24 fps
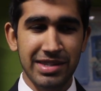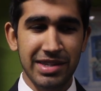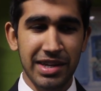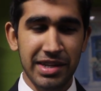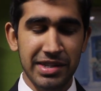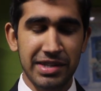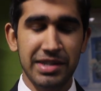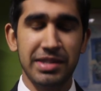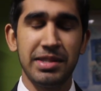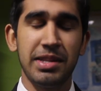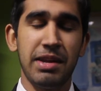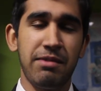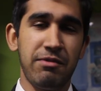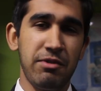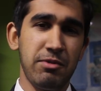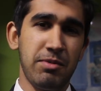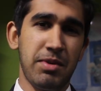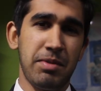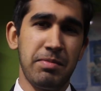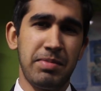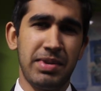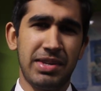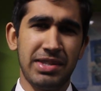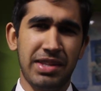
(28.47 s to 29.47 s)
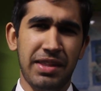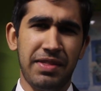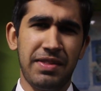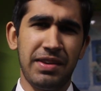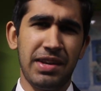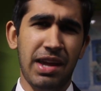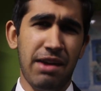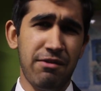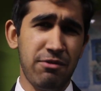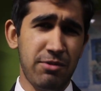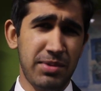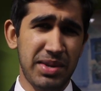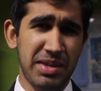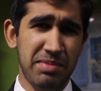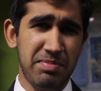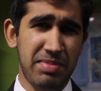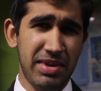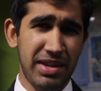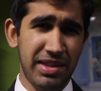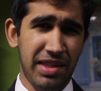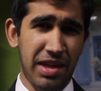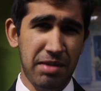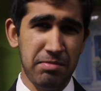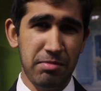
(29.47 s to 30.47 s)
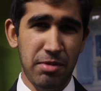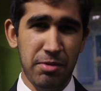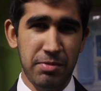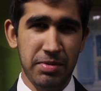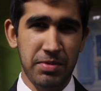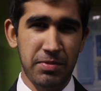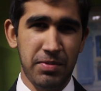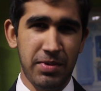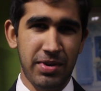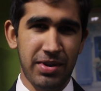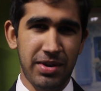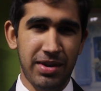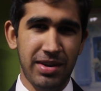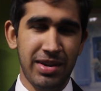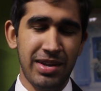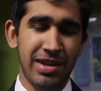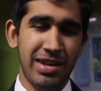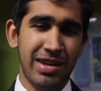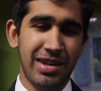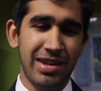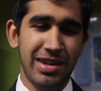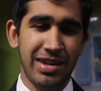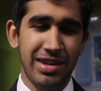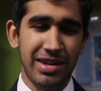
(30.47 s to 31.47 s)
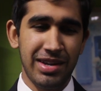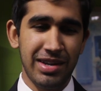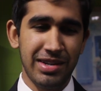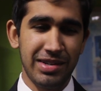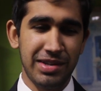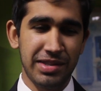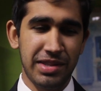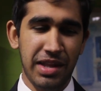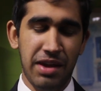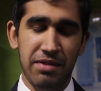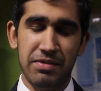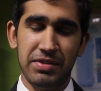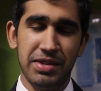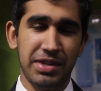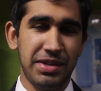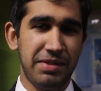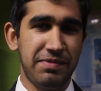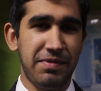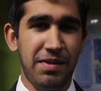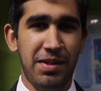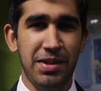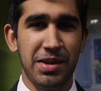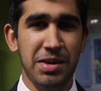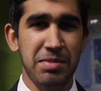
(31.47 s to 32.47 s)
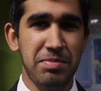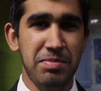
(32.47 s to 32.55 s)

touches everyone because I think everyone's been at that moment where just everything's falling